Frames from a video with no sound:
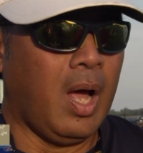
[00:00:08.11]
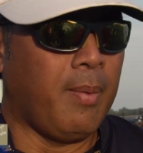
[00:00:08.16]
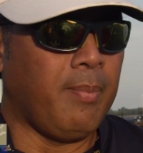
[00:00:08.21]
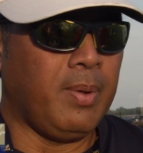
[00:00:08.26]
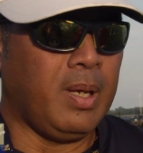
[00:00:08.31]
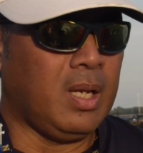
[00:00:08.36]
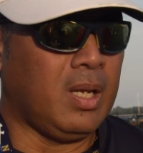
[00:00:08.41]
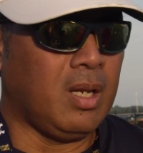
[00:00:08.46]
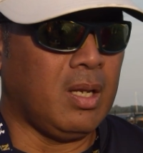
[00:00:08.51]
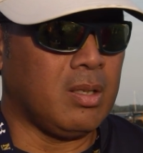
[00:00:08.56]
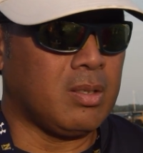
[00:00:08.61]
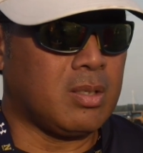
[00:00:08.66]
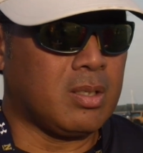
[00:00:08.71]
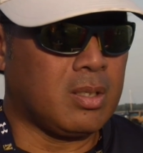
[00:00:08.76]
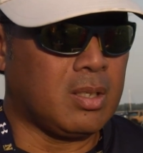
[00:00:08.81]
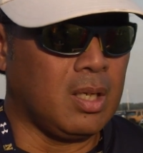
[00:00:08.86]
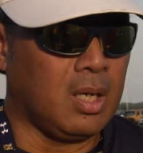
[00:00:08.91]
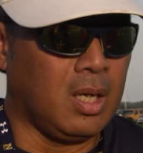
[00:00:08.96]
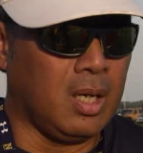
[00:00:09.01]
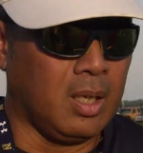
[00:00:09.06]
I mean,
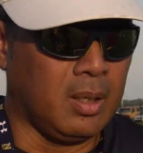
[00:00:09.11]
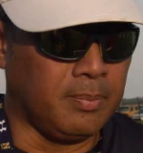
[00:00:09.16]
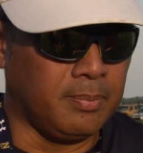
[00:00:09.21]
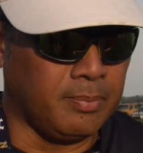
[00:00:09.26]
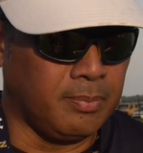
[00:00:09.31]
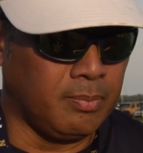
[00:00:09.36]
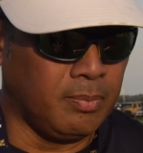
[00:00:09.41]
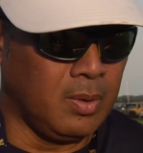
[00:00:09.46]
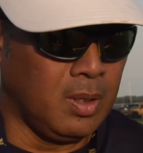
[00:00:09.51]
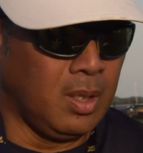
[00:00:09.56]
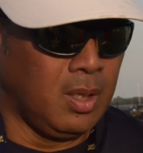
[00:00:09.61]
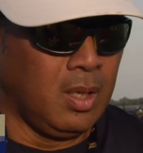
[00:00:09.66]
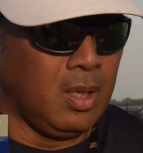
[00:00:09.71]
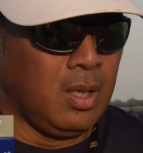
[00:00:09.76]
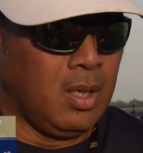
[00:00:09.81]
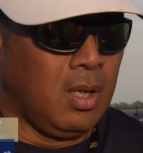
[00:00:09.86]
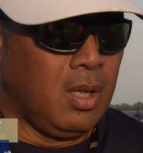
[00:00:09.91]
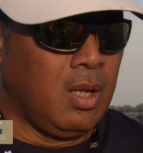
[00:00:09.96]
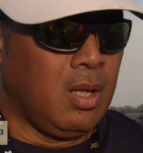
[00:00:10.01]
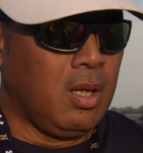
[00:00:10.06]
it's,
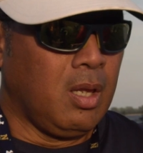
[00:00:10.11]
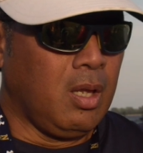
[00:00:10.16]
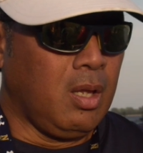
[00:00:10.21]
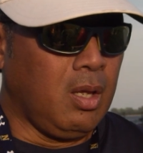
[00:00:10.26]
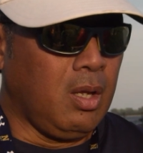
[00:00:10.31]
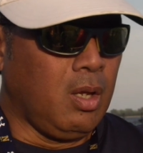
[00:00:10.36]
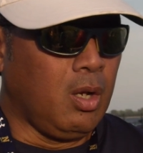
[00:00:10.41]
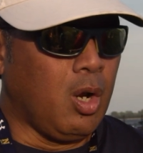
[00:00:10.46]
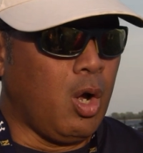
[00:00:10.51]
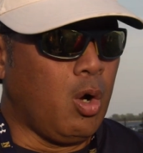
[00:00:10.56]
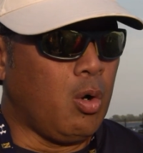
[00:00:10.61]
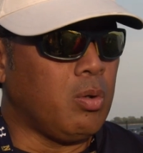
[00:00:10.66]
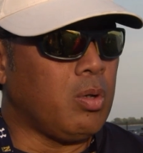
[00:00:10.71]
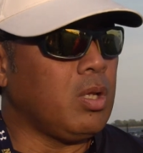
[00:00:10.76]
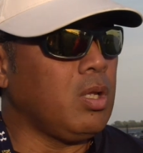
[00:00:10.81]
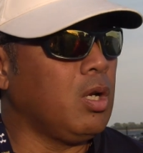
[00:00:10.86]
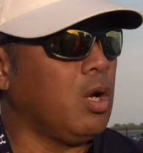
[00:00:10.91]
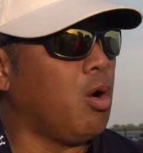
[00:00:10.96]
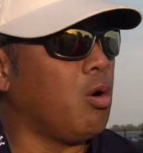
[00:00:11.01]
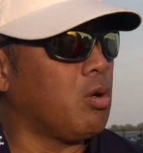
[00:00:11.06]
you
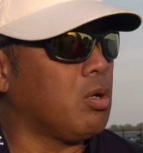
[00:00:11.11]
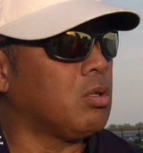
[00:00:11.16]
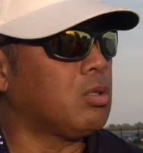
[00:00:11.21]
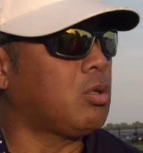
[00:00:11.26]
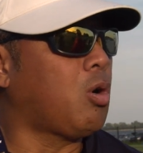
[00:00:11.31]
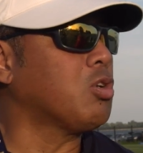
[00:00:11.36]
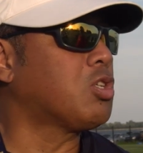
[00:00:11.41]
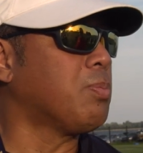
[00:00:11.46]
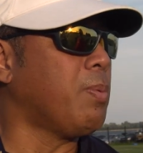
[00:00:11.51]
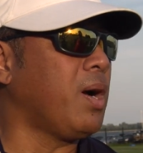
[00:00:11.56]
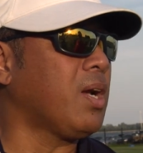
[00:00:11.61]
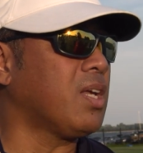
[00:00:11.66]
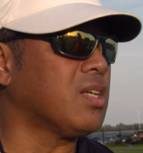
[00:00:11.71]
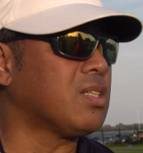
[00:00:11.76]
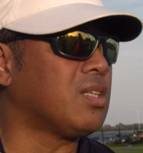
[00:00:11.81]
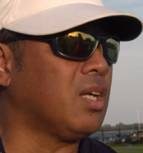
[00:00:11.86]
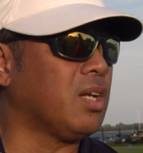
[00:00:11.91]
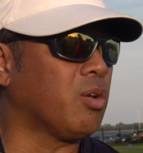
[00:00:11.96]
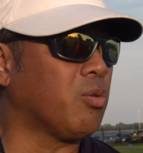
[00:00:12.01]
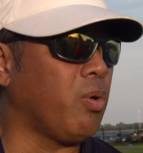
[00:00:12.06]
know, Coach
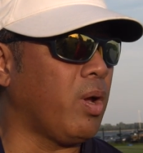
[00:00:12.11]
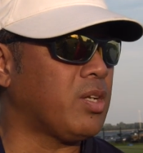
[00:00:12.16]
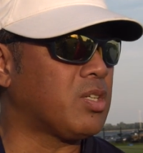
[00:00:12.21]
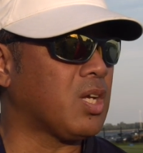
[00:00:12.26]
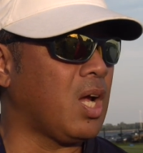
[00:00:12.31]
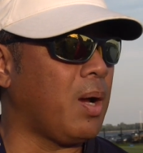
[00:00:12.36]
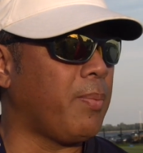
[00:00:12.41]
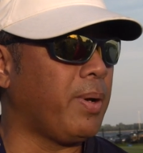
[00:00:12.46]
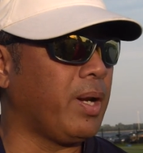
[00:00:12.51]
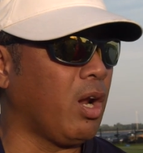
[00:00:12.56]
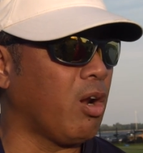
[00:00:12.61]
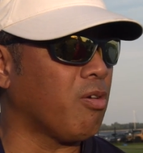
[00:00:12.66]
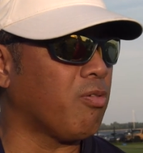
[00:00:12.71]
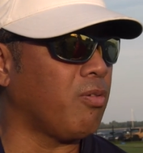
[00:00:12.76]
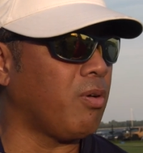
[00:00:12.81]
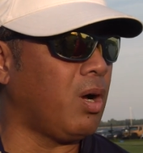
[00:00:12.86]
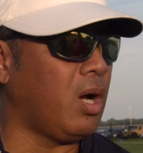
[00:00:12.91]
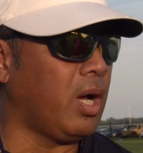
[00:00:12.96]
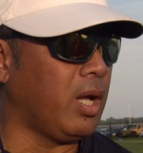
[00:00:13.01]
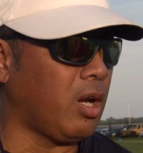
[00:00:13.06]
Munkin's done a great job
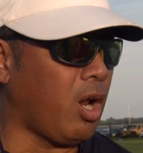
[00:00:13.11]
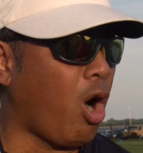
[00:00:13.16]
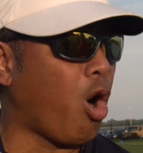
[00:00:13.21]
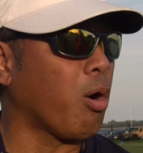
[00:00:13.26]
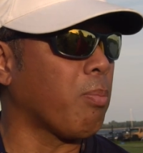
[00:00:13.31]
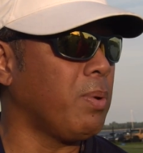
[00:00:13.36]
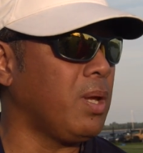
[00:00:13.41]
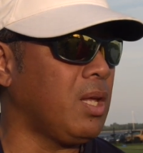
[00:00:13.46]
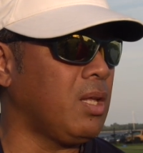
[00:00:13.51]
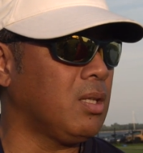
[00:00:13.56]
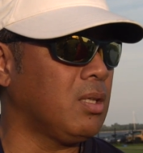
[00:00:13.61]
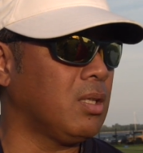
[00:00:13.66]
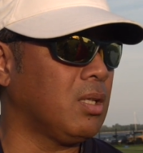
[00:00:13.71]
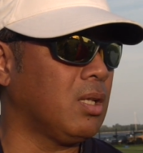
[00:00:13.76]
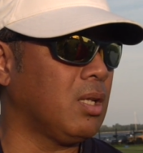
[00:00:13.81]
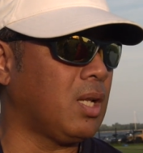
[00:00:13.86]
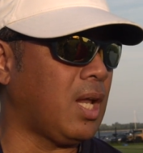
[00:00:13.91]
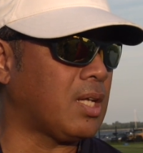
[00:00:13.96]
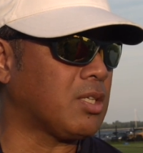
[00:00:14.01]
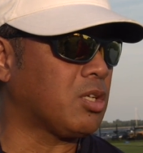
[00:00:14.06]
at Army
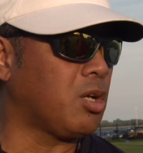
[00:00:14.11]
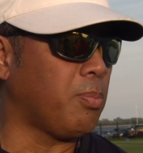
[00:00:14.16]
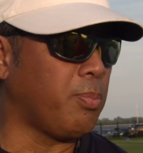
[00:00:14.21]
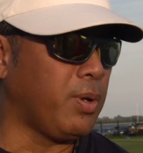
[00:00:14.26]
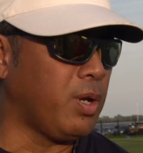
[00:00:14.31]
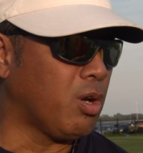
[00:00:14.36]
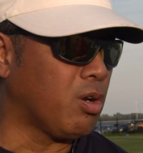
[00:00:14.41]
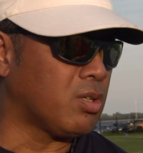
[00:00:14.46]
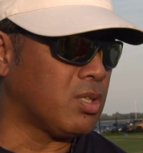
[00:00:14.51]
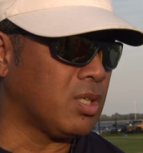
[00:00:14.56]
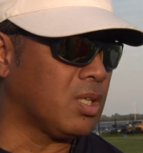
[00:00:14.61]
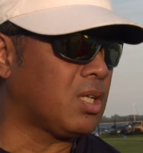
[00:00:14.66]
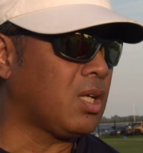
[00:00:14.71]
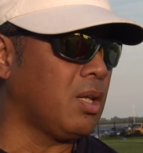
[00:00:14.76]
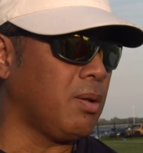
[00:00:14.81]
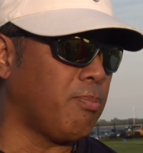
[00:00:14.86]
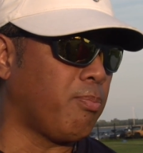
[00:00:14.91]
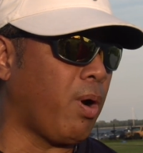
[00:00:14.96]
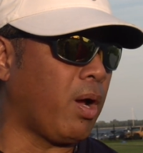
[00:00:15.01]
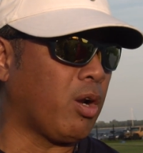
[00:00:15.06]
mm-hmm. the last couple of years
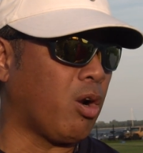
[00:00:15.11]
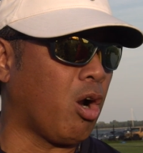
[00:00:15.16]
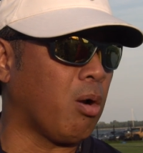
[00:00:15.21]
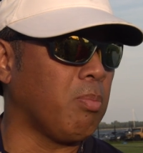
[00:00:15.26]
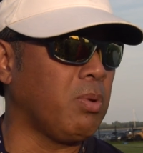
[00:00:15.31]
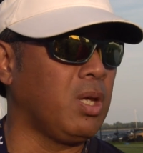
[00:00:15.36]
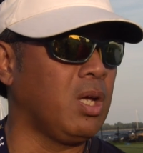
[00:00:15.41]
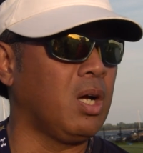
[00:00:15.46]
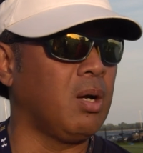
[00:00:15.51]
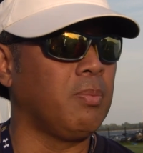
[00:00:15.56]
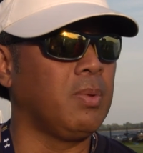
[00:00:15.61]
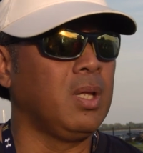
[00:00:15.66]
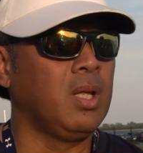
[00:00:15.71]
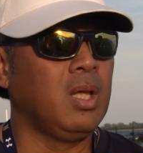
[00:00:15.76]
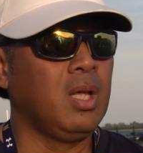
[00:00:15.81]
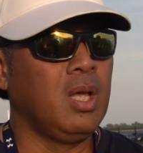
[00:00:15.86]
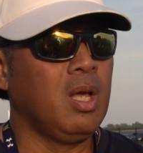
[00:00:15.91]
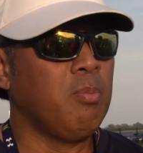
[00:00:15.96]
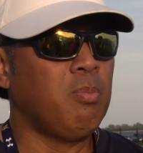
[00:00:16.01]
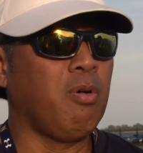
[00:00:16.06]
and brought Army up.
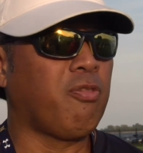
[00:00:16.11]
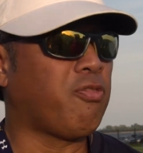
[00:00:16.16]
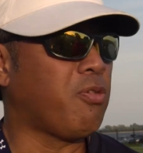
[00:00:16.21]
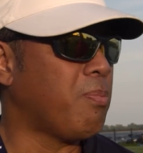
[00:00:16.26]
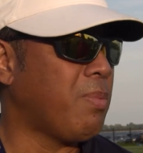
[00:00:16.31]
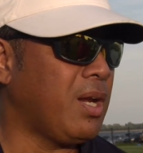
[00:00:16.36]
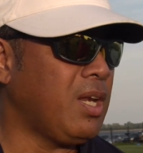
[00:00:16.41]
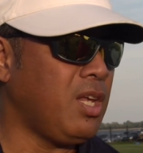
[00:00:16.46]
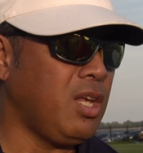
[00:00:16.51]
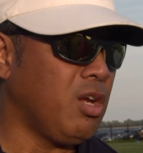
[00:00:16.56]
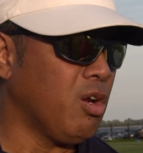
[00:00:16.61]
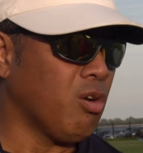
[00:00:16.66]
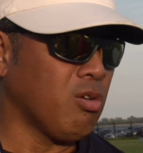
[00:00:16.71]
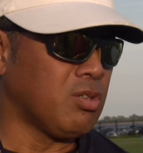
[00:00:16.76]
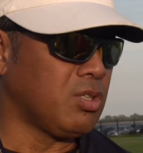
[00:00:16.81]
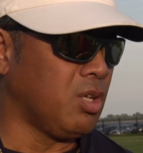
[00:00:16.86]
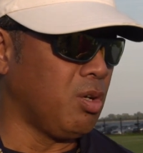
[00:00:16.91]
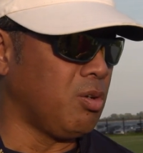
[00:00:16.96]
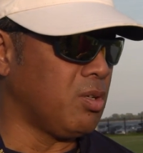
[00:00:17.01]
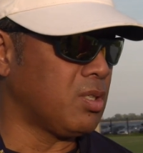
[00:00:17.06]
But for many
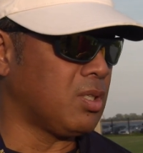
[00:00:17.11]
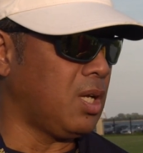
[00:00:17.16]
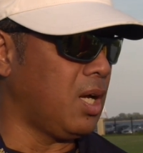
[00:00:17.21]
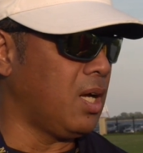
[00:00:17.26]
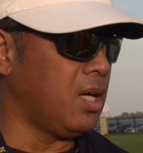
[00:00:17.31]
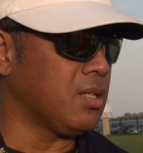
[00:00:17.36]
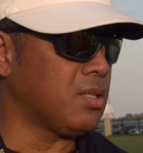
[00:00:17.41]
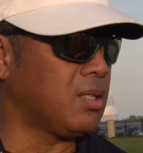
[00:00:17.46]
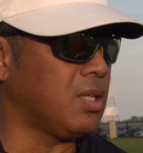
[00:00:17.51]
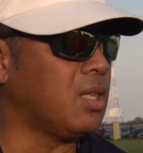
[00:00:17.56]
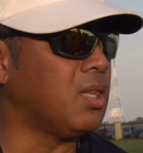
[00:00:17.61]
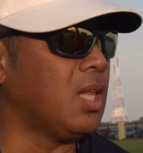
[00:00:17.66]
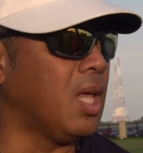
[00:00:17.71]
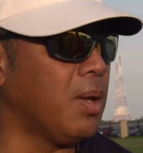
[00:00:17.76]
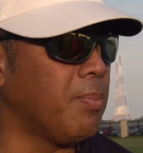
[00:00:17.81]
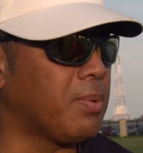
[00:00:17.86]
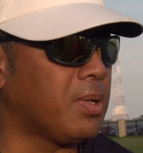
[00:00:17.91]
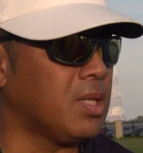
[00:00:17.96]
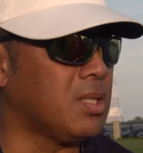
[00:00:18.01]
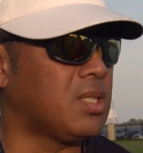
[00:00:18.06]
years, it was us and
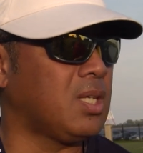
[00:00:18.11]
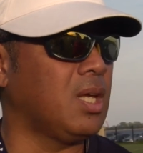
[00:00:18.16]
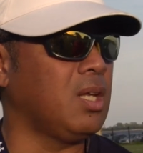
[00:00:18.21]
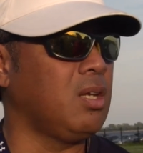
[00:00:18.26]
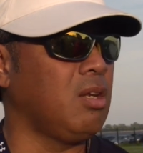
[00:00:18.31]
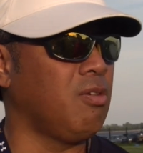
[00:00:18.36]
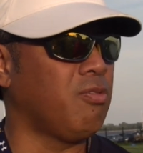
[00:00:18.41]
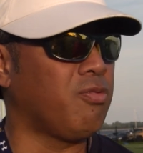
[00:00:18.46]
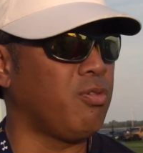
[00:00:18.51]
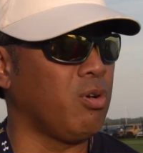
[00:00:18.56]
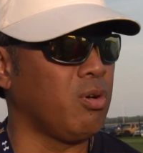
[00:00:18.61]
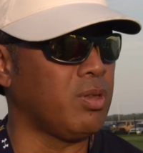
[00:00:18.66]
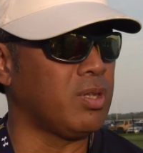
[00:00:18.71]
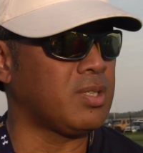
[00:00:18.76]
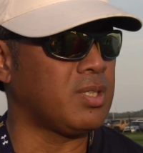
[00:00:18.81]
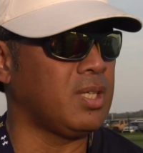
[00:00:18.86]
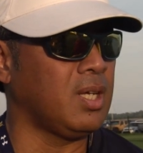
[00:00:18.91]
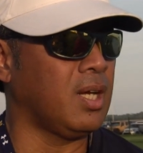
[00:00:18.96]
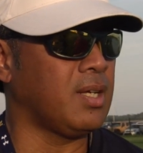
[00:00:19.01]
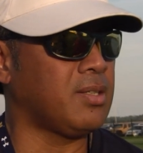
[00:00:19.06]
them contending for the
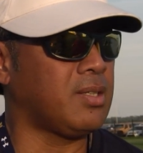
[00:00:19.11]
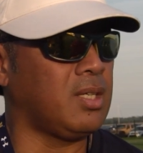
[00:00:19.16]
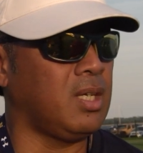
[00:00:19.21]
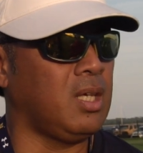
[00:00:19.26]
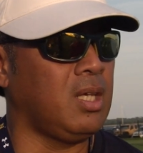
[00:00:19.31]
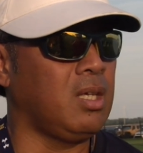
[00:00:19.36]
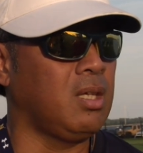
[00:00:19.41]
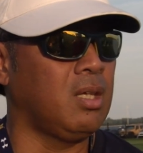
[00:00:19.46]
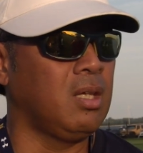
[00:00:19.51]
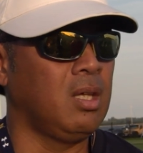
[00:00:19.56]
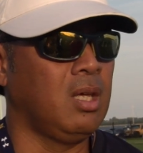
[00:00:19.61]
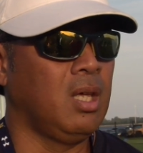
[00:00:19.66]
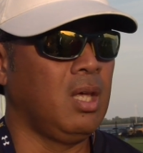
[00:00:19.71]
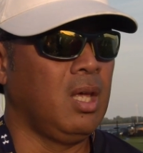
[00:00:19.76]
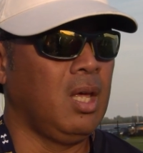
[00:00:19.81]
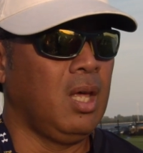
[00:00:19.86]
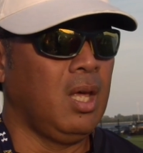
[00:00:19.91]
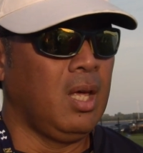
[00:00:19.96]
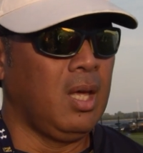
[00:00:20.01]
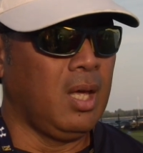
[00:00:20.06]
CIC.
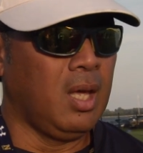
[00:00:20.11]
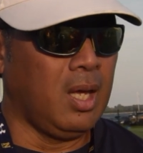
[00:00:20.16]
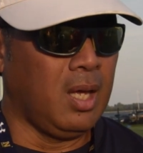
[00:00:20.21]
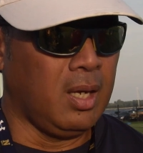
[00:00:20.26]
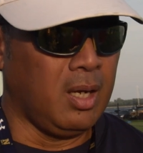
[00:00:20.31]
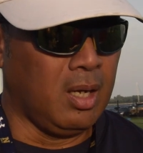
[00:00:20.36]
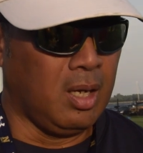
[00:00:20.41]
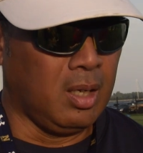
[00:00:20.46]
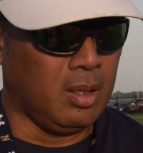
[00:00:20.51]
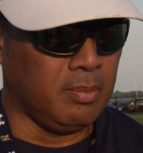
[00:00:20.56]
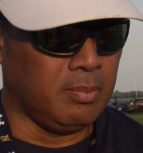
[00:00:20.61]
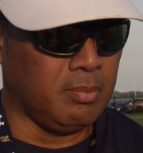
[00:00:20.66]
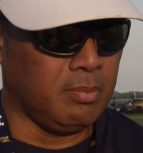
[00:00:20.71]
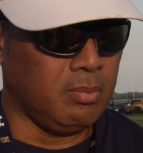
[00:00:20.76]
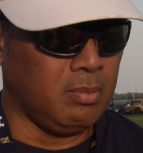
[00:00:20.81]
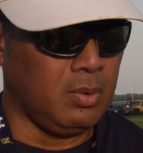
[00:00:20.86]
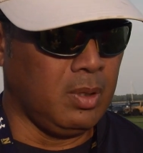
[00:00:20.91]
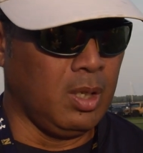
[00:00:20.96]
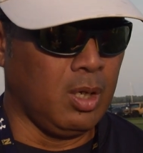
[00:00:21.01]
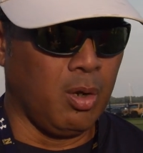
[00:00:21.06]
And,
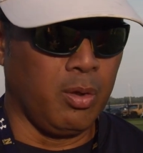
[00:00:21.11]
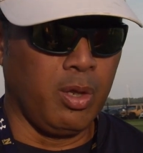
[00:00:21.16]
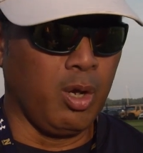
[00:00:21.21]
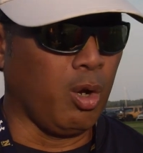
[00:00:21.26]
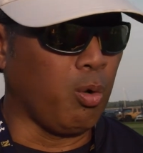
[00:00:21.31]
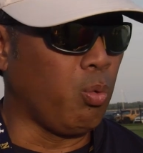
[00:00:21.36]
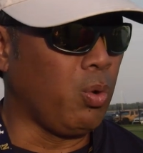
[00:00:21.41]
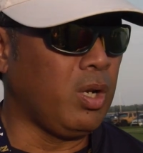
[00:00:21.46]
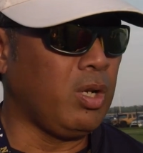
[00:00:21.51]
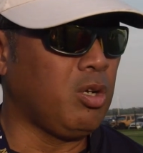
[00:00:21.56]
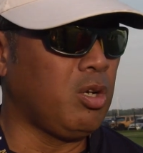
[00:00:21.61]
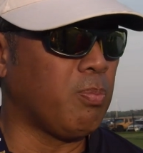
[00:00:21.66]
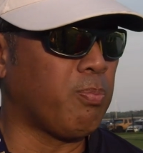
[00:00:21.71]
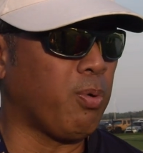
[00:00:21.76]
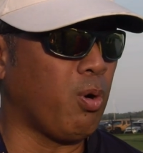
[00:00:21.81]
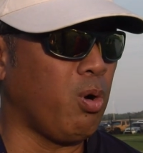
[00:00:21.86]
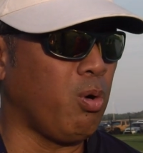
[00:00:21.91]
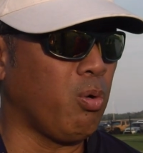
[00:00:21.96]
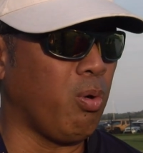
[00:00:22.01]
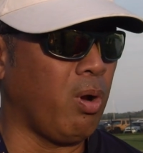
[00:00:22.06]
you know, they're a really good
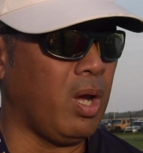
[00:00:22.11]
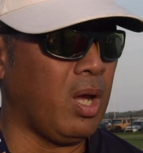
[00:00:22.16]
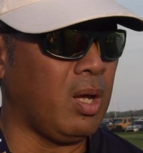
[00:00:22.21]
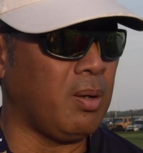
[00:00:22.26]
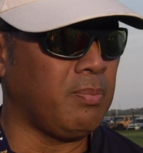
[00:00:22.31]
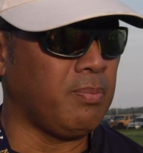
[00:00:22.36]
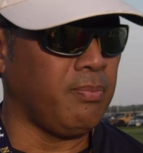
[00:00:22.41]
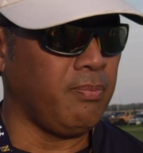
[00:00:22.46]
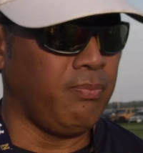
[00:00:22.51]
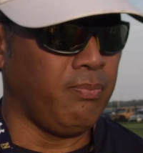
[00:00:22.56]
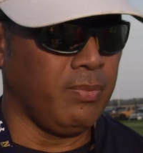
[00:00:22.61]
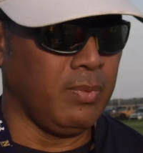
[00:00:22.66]
program.